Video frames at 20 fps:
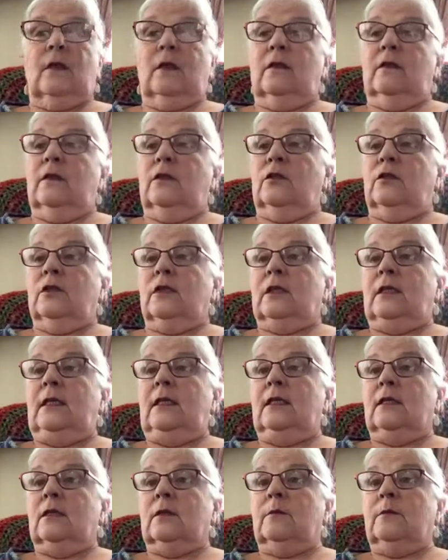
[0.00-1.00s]
You just
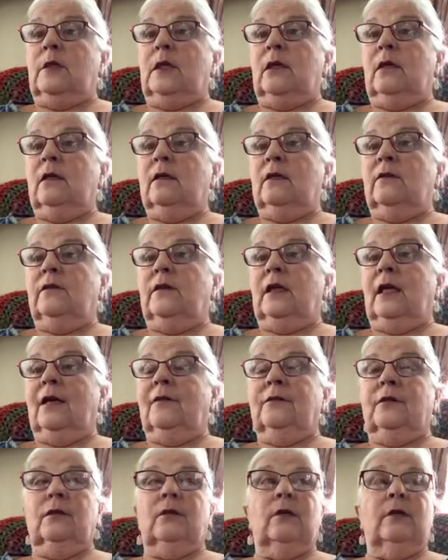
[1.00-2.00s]
need some yarn. If you
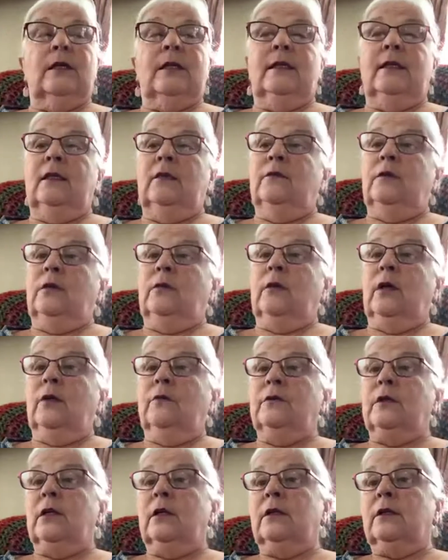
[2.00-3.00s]
haven't got any of your
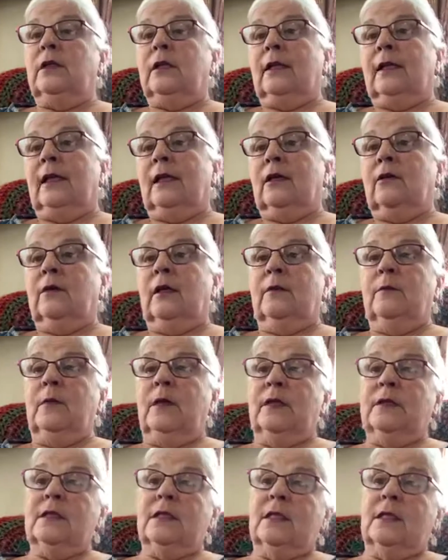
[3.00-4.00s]
own yarn, you can get
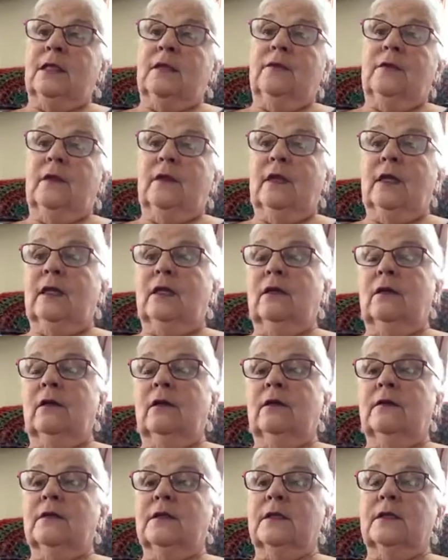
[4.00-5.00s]
grandmas to give you their
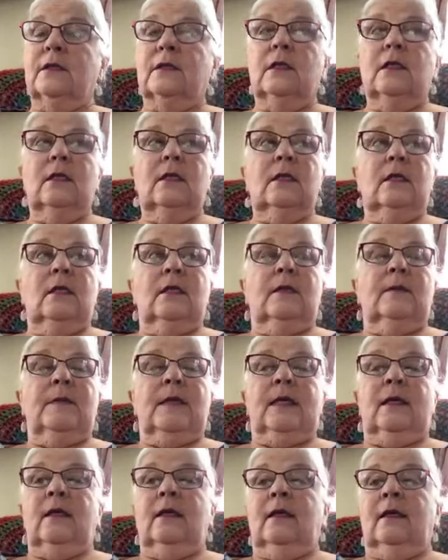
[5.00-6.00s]
yarns and
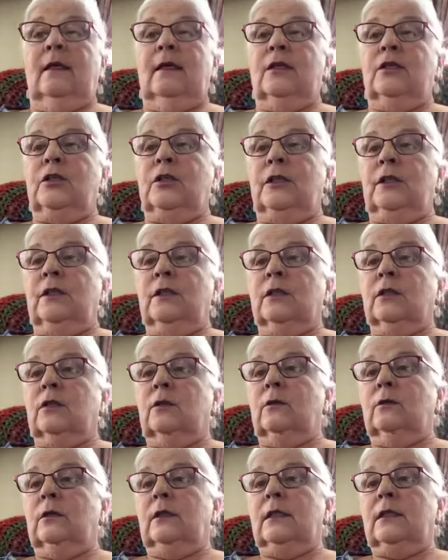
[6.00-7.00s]
make a collection in
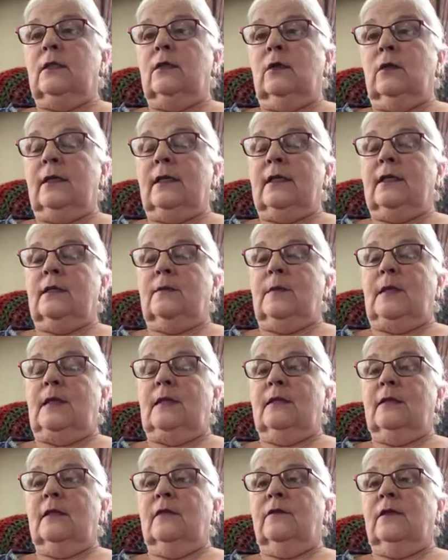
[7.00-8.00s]
school. It's not
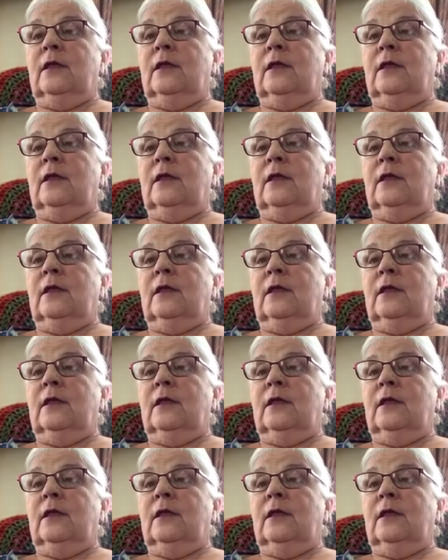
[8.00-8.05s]
expensive.